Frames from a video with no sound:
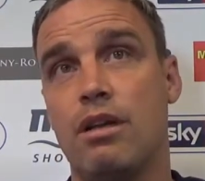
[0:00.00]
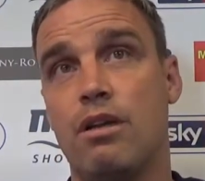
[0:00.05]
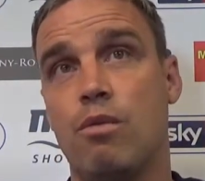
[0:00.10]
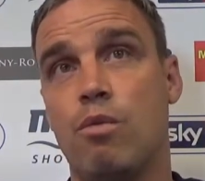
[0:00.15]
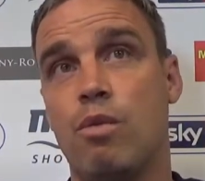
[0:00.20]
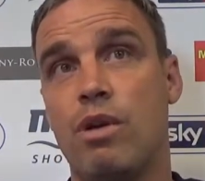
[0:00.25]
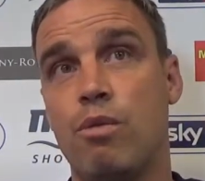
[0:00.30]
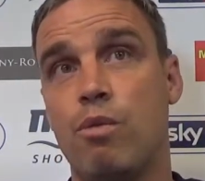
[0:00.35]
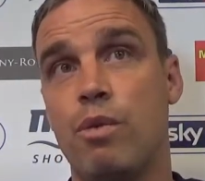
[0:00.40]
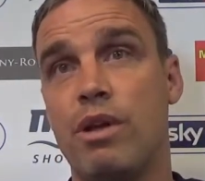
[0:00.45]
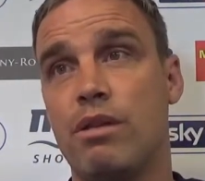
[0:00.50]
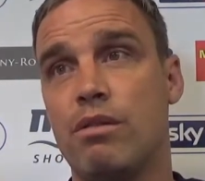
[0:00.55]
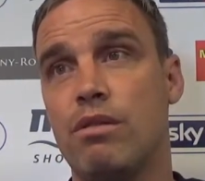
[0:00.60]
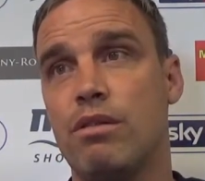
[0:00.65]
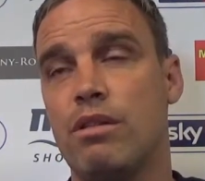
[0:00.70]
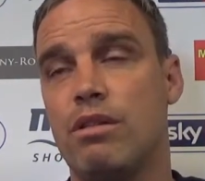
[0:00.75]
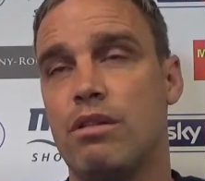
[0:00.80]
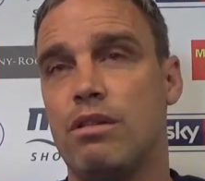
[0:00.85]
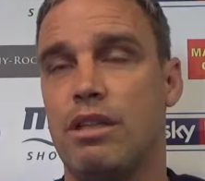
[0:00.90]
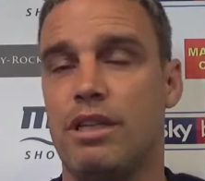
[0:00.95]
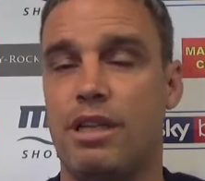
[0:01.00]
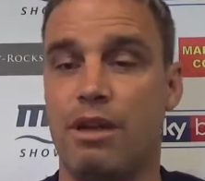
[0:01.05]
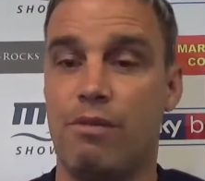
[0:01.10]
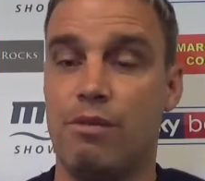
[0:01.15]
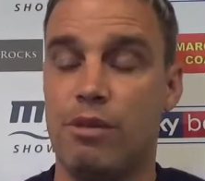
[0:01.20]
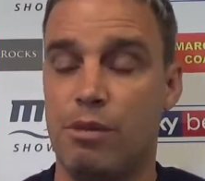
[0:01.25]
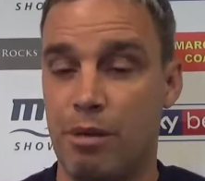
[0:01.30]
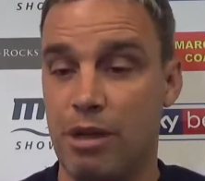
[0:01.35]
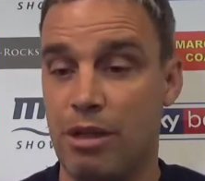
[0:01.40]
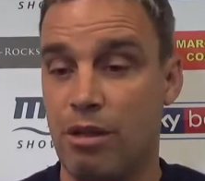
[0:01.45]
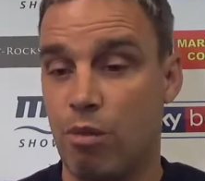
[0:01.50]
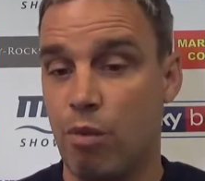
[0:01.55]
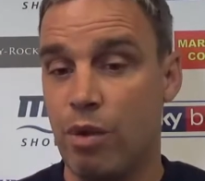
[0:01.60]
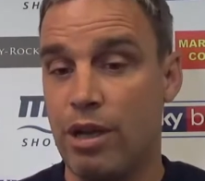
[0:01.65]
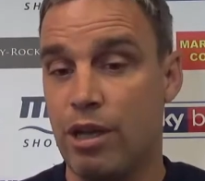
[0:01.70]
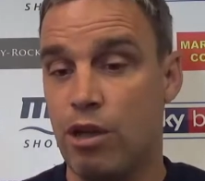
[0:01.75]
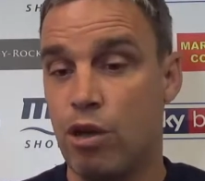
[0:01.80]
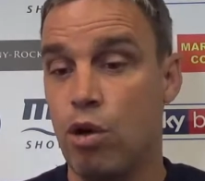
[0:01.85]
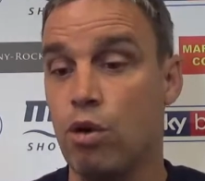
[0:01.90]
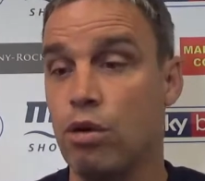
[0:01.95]
we, we, the difference being that
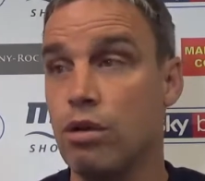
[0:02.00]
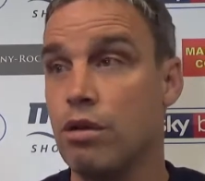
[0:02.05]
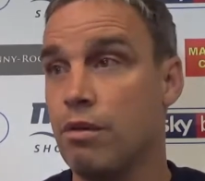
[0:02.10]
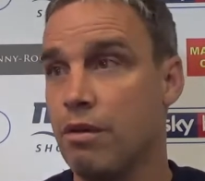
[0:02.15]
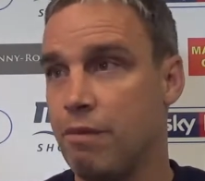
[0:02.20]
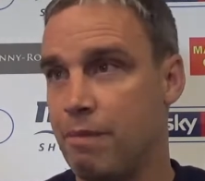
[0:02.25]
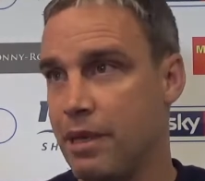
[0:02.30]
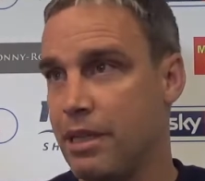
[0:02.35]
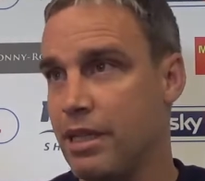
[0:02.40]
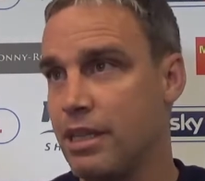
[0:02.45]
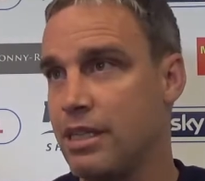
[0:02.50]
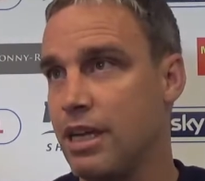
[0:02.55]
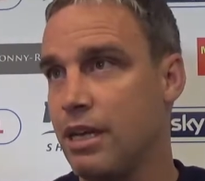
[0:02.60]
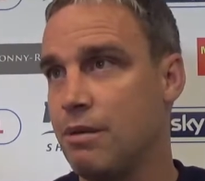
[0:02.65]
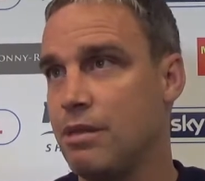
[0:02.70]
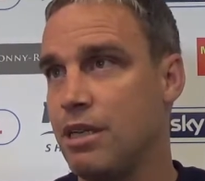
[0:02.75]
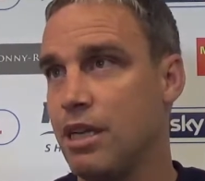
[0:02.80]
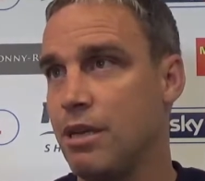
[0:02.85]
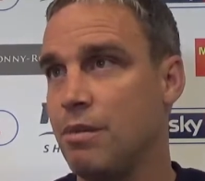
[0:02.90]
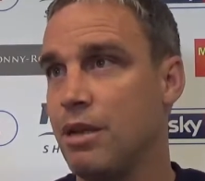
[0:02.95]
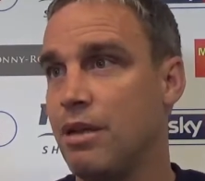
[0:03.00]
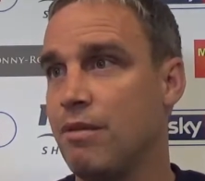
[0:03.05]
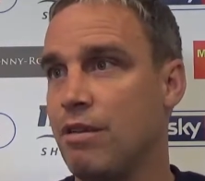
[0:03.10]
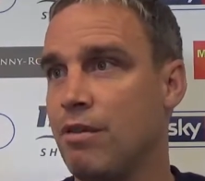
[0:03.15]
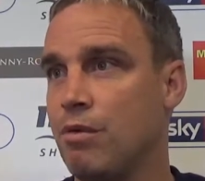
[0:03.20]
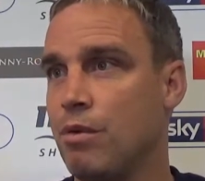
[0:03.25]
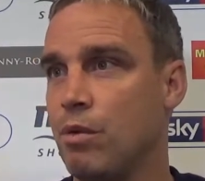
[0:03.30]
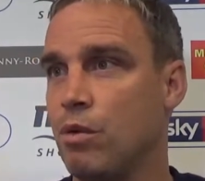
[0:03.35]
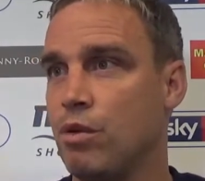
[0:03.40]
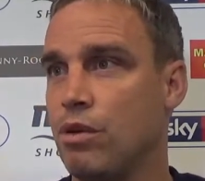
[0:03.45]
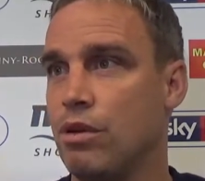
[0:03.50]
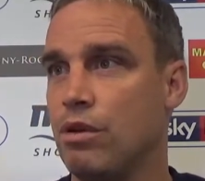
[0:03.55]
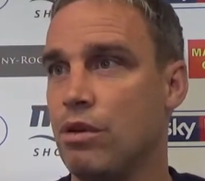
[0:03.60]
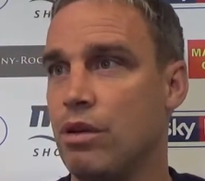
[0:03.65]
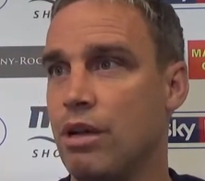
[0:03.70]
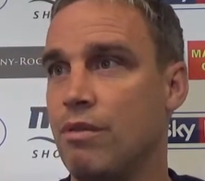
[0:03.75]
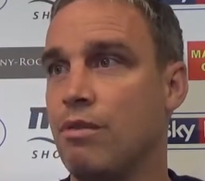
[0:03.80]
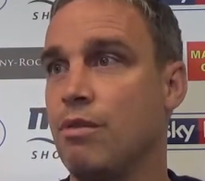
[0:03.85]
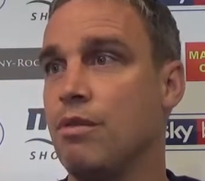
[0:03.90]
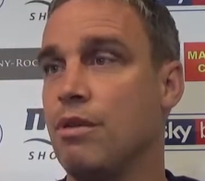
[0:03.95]
we couldn't have picked the same team, even
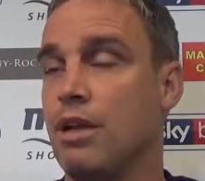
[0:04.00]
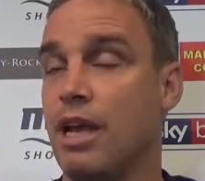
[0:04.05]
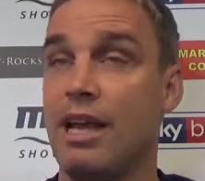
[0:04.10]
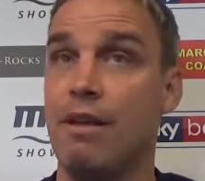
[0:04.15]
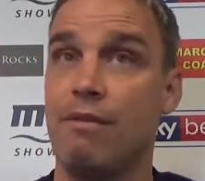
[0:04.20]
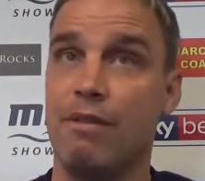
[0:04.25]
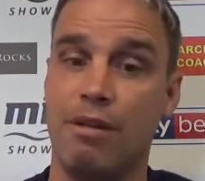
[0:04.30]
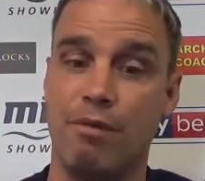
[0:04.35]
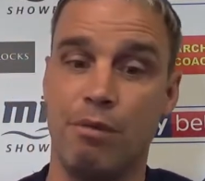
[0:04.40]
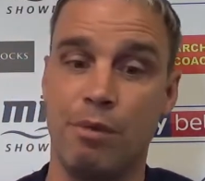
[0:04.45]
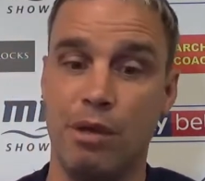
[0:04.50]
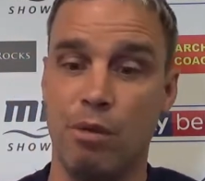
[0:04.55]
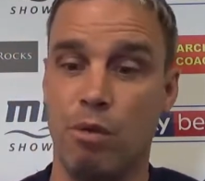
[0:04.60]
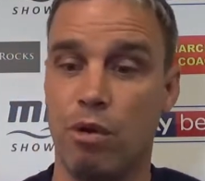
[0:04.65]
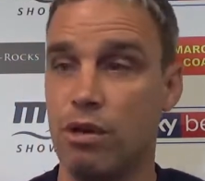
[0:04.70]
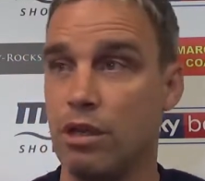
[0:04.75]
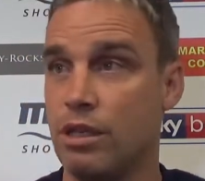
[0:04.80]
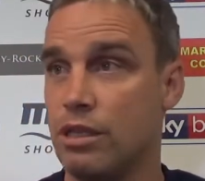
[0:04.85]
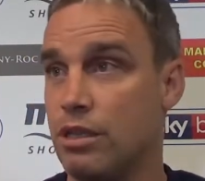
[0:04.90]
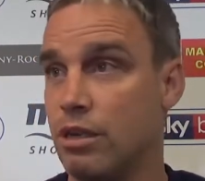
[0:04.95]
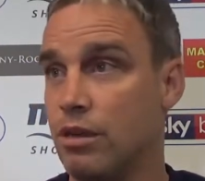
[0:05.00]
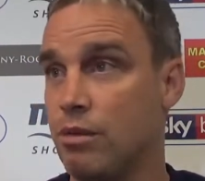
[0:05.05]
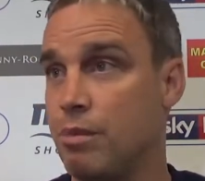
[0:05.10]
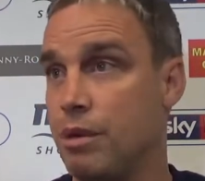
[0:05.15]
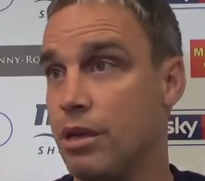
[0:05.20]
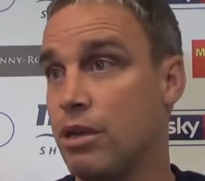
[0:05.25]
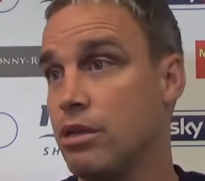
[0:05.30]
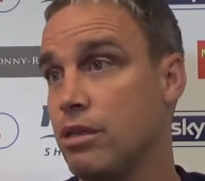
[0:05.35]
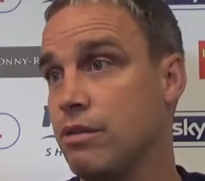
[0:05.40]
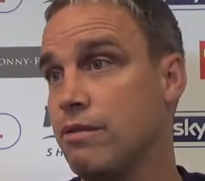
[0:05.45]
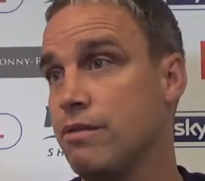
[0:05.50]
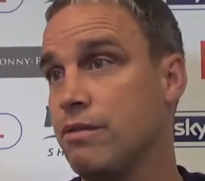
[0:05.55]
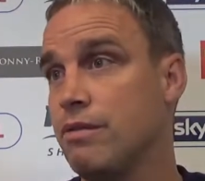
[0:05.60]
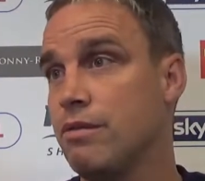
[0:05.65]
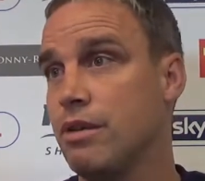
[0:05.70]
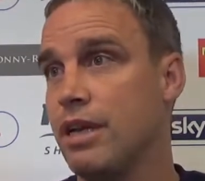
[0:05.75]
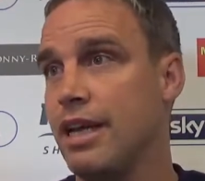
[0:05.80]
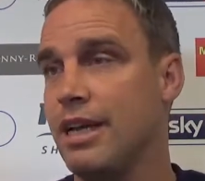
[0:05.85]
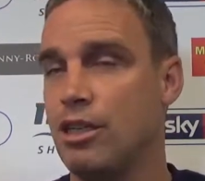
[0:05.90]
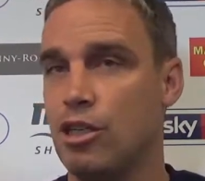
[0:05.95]
if we, if even if we'd have wanted to, because of
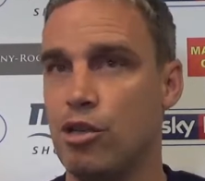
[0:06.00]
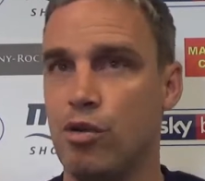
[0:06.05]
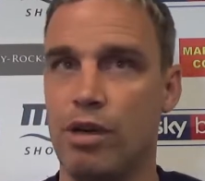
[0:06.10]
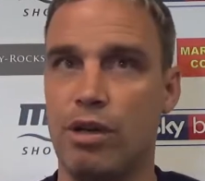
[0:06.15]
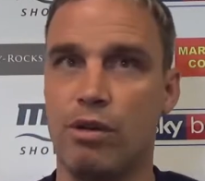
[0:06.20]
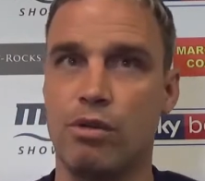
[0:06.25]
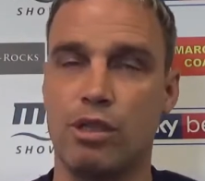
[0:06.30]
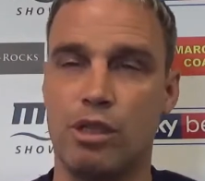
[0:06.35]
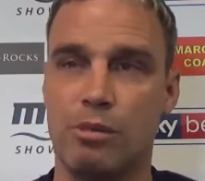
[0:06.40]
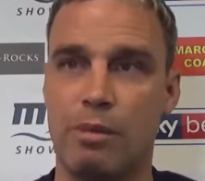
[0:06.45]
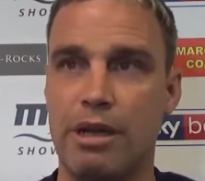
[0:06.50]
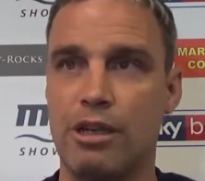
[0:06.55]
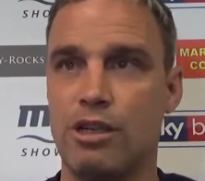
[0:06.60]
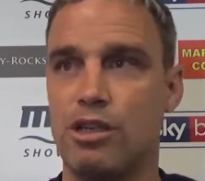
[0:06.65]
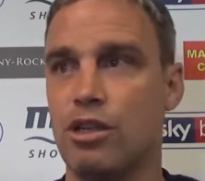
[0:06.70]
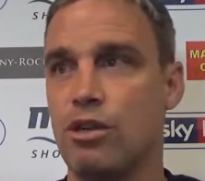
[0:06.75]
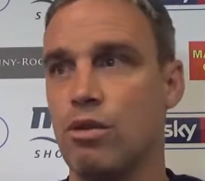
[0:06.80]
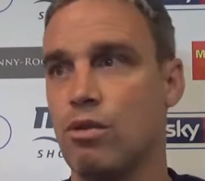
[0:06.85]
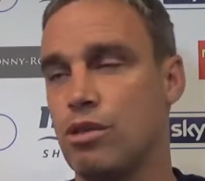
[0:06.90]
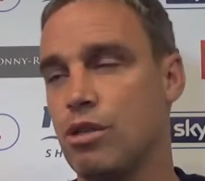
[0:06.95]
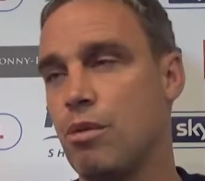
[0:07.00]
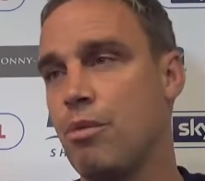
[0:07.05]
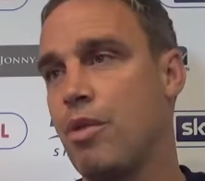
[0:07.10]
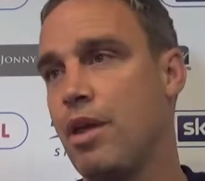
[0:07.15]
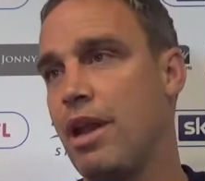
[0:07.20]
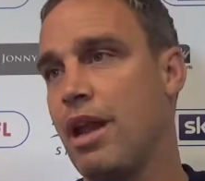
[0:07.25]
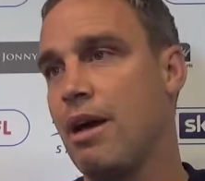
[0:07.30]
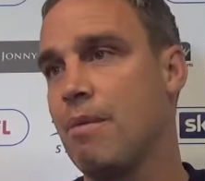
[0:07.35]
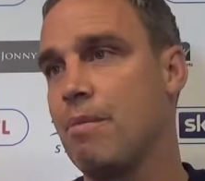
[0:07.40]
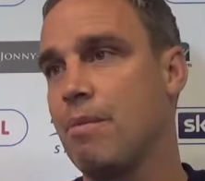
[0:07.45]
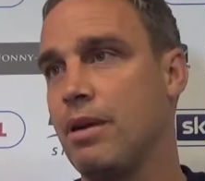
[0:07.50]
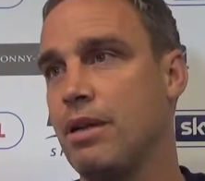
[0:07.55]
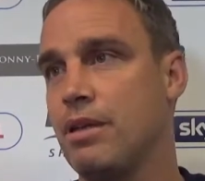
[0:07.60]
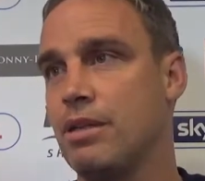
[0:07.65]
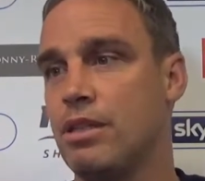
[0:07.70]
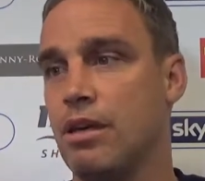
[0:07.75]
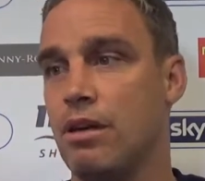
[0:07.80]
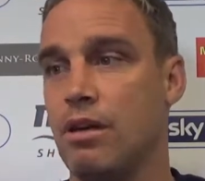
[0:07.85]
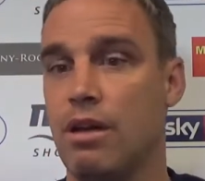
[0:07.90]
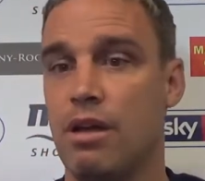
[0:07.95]
injury or suspension or something happening.
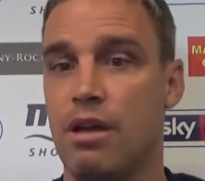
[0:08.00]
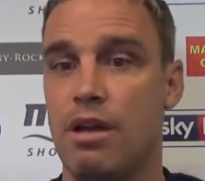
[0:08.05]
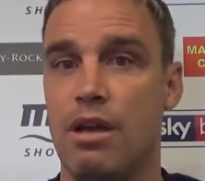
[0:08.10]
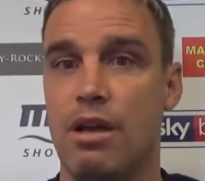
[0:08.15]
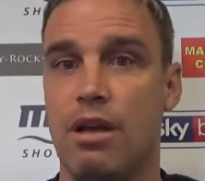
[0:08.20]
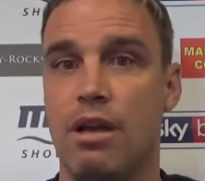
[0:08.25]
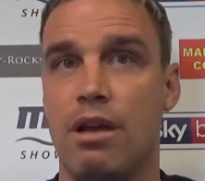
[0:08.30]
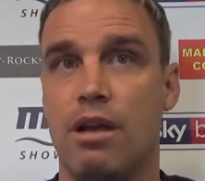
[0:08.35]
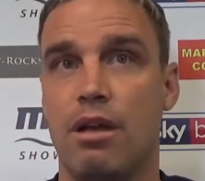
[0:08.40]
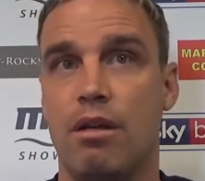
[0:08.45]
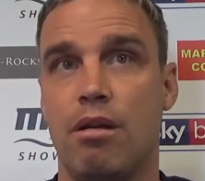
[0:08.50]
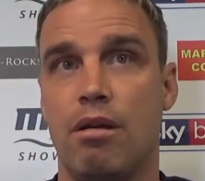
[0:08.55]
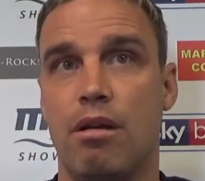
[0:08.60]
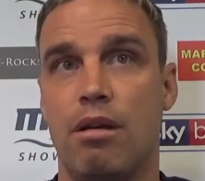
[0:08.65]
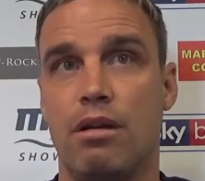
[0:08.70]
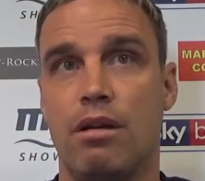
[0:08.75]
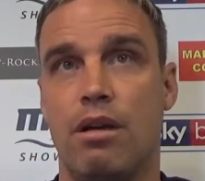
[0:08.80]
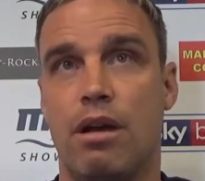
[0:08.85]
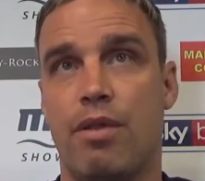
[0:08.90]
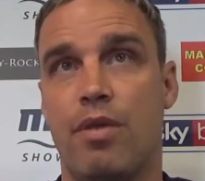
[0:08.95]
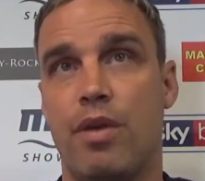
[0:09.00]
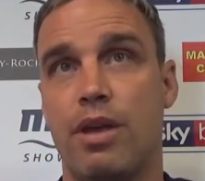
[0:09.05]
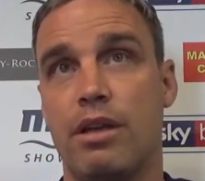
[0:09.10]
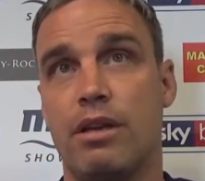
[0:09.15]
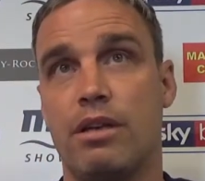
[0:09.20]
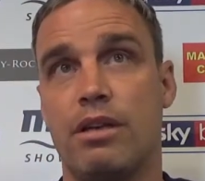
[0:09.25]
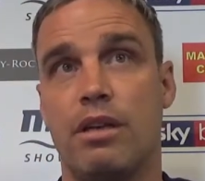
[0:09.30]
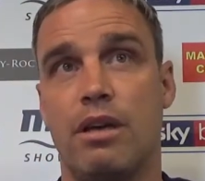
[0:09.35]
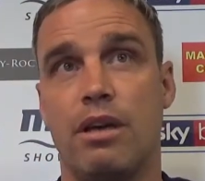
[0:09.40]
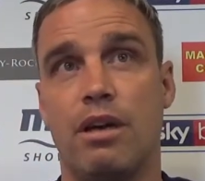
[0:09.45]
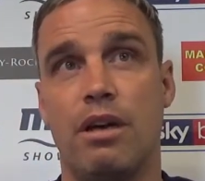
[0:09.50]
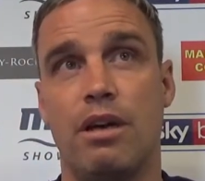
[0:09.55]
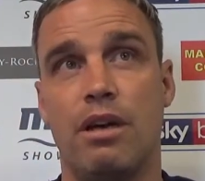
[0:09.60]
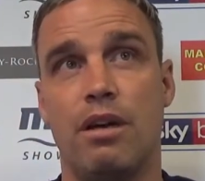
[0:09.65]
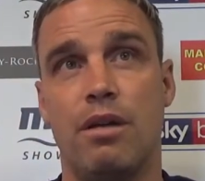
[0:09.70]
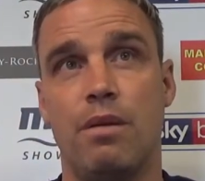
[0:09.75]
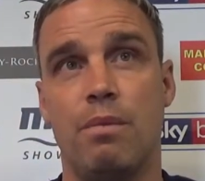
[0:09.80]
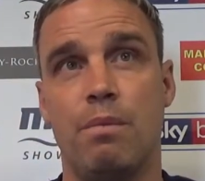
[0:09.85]
So I think uh,